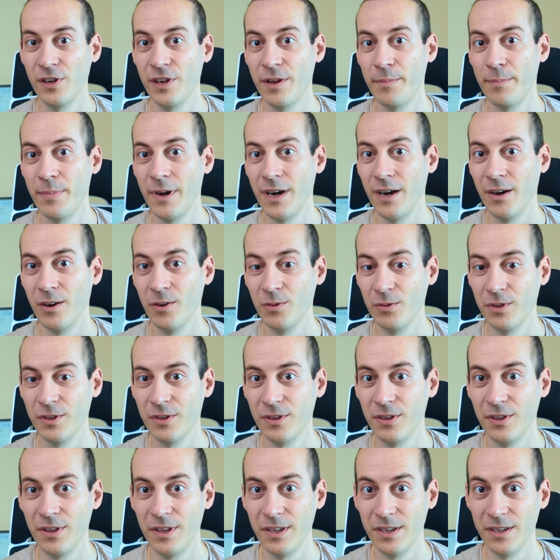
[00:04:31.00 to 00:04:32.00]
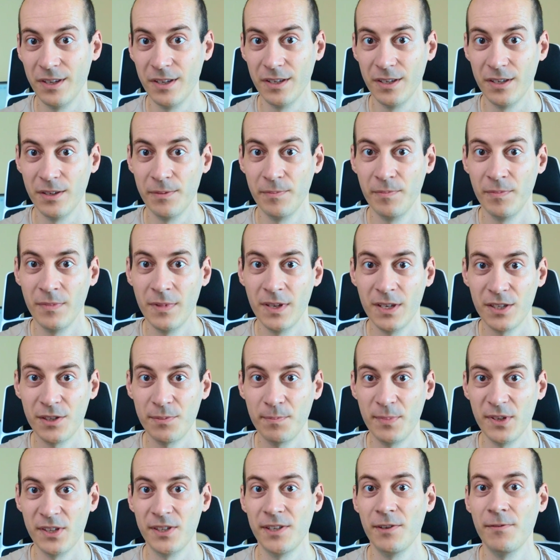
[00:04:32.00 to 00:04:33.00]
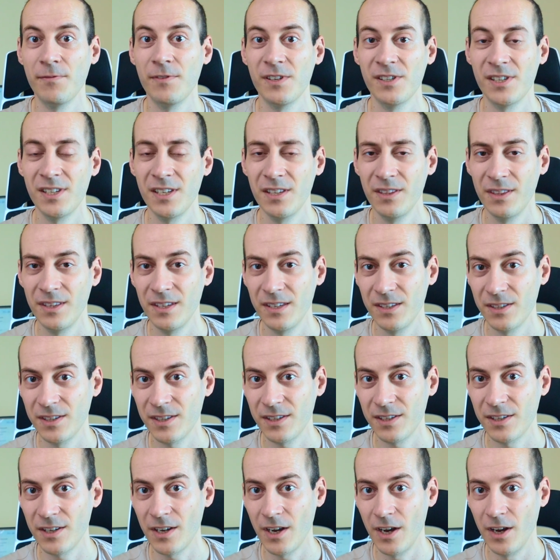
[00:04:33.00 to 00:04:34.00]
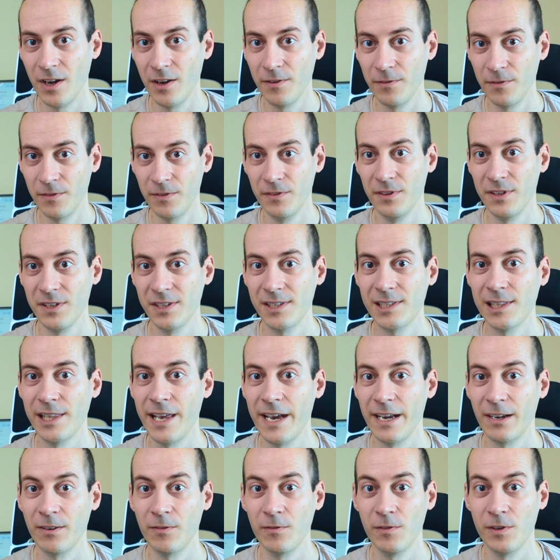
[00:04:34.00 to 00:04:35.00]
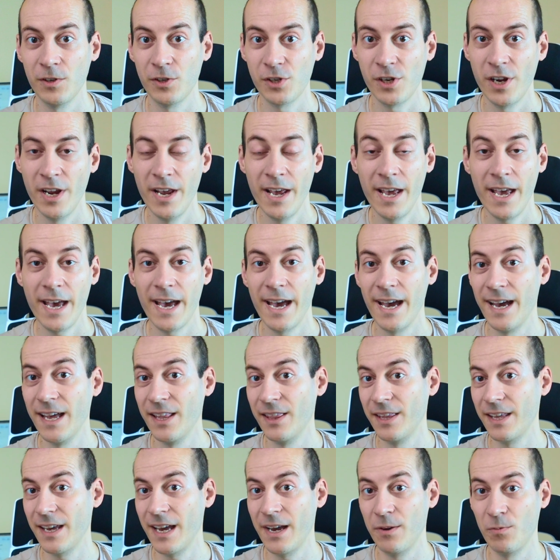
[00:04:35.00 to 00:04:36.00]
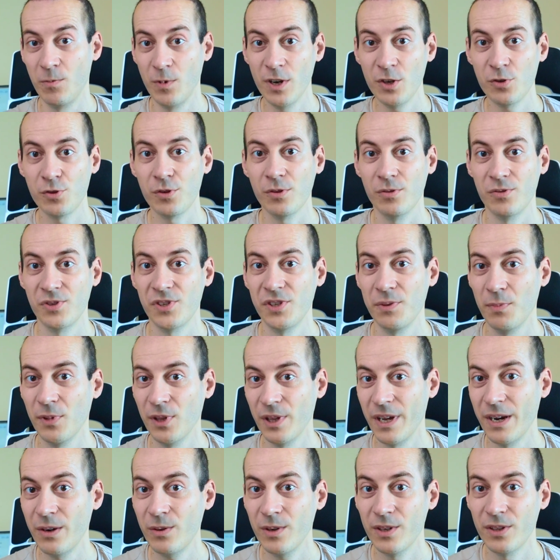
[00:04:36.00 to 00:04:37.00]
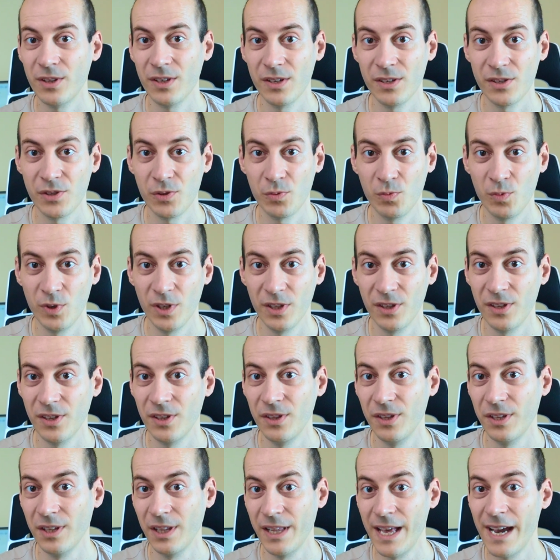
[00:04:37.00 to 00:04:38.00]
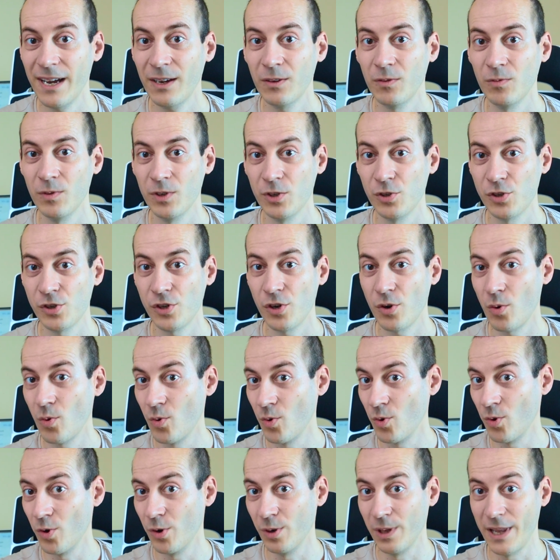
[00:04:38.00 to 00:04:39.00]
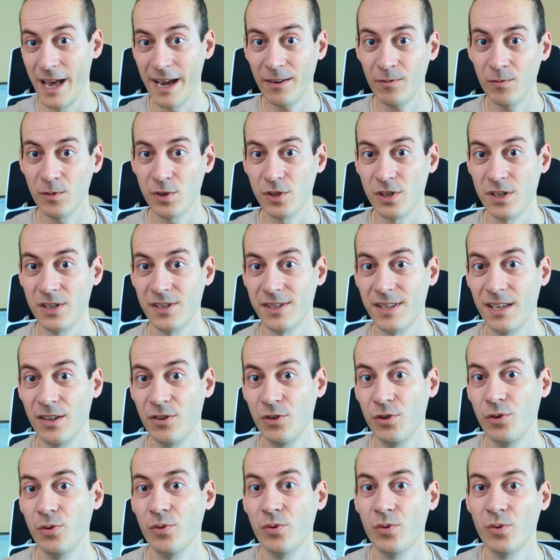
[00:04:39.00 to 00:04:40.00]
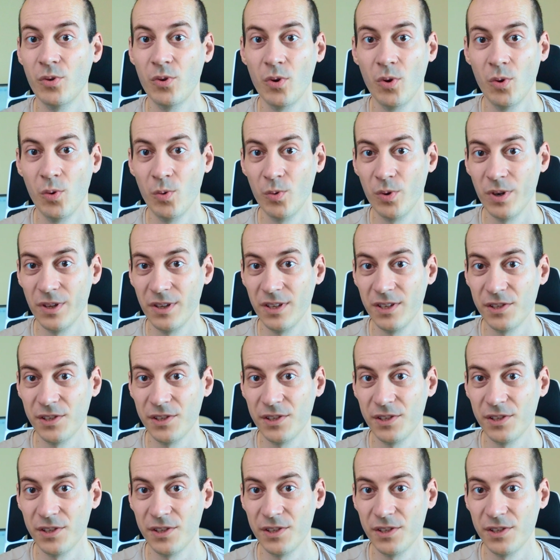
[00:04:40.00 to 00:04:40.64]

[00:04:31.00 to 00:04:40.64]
about the specificities of this language and eventual similarities with the language or languages that you already